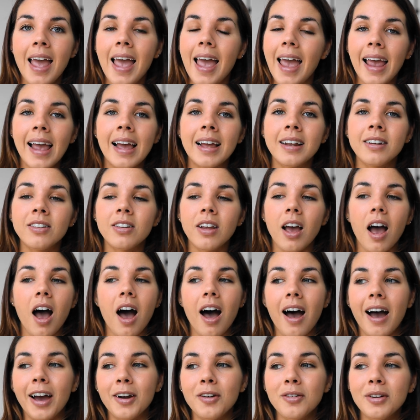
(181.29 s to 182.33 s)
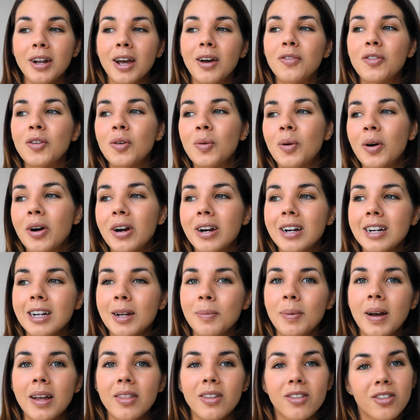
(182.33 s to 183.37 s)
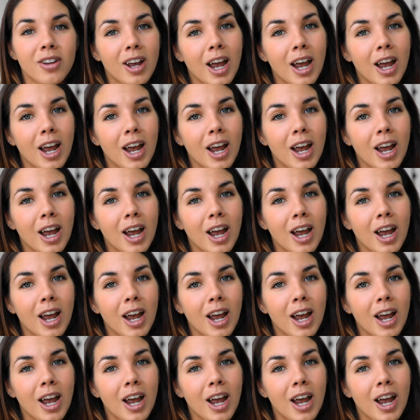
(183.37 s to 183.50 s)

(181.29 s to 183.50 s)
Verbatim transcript: And I don't have to worry about the